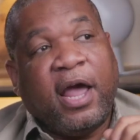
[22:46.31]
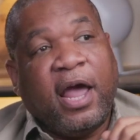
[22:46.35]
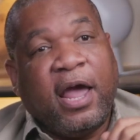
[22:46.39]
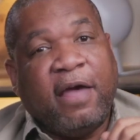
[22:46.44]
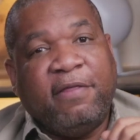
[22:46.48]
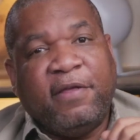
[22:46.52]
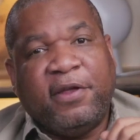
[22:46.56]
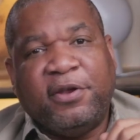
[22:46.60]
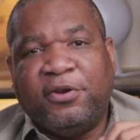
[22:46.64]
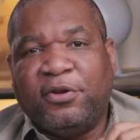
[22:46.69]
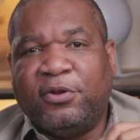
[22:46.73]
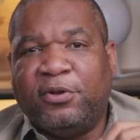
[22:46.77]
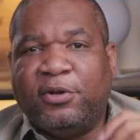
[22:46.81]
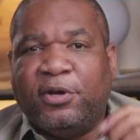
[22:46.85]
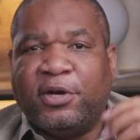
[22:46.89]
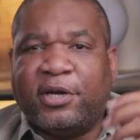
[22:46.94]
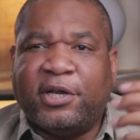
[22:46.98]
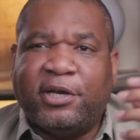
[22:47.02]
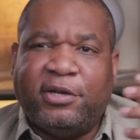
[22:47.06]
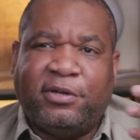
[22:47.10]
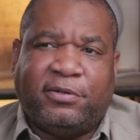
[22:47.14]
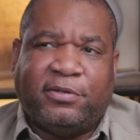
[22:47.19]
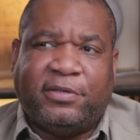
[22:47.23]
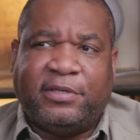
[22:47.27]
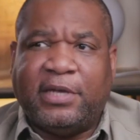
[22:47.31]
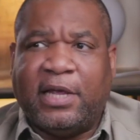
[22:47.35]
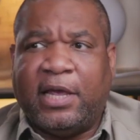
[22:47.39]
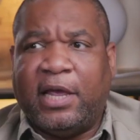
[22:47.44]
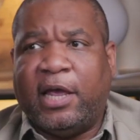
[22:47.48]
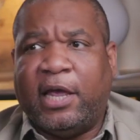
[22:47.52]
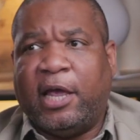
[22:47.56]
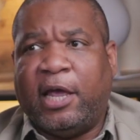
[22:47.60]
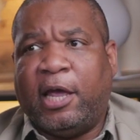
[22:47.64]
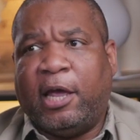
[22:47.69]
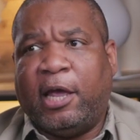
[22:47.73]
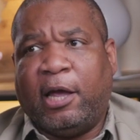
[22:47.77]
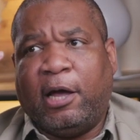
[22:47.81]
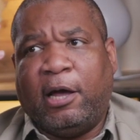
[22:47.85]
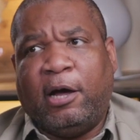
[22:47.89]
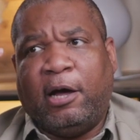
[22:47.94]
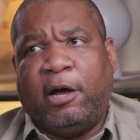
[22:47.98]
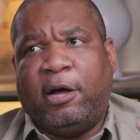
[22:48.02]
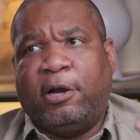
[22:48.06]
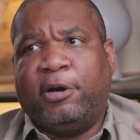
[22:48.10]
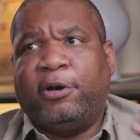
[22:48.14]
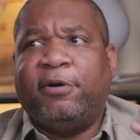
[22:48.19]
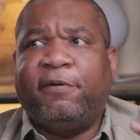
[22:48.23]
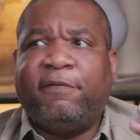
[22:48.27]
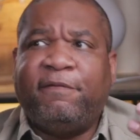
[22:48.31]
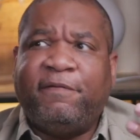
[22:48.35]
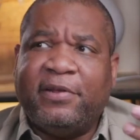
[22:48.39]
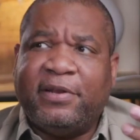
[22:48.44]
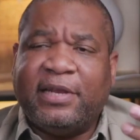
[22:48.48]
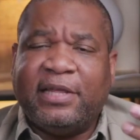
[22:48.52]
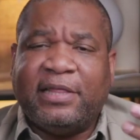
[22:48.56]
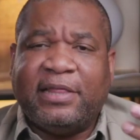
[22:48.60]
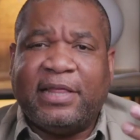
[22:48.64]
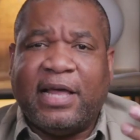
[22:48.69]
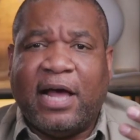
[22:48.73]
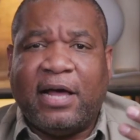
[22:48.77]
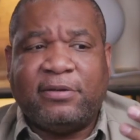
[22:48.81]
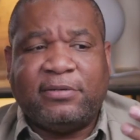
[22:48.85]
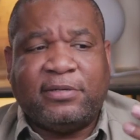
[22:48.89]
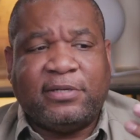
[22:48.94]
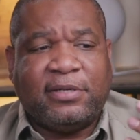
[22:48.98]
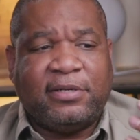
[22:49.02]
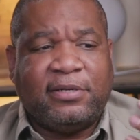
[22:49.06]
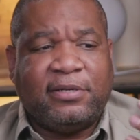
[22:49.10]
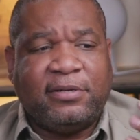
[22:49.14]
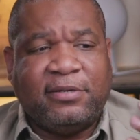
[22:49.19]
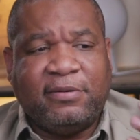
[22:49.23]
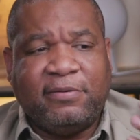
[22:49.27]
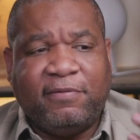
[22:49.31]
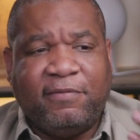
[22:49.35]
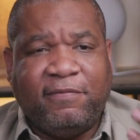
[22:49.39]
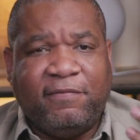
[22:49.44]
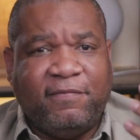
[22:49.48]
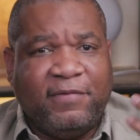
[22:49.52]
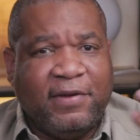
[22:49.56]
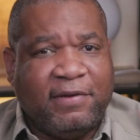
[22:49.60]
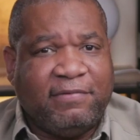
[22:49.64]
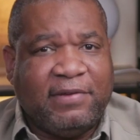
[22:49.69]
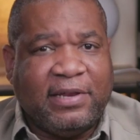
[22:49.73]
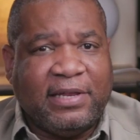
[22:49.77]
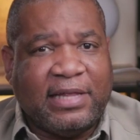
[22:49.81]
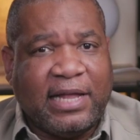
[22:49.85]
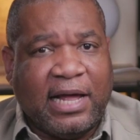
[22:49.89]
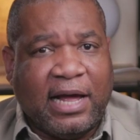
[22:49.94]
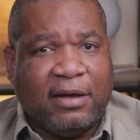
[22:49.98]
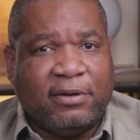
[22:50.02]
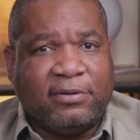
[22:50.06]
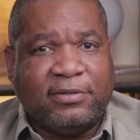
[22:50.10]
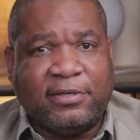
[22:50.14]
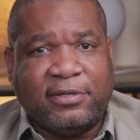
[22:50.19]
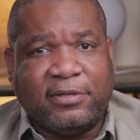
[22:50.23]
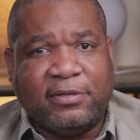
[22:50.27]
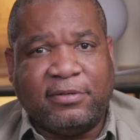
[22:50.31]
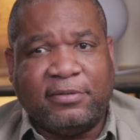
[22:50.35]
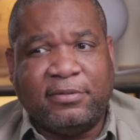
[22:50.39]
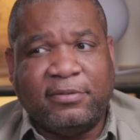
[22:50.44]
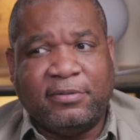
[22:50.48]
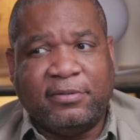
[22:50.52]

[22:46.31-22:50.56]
And then you'll look and you'll say, 150,000, 50,000.